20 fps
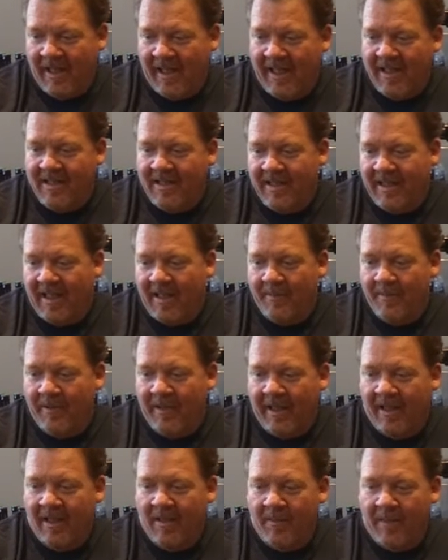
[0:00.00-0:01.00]
Hazy
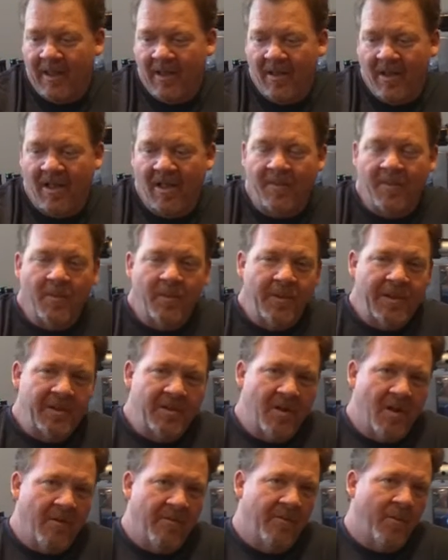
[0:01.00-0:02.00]
IPA coming out in a couple
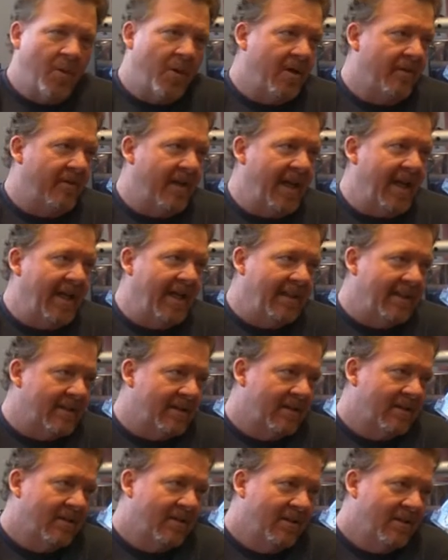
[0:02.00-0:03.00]
weeks called Void of
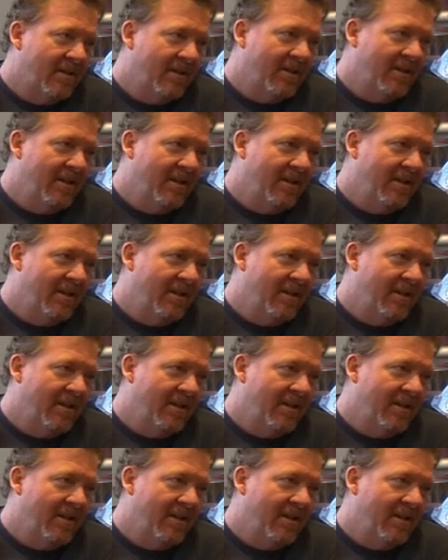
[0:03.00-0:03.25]
Haze.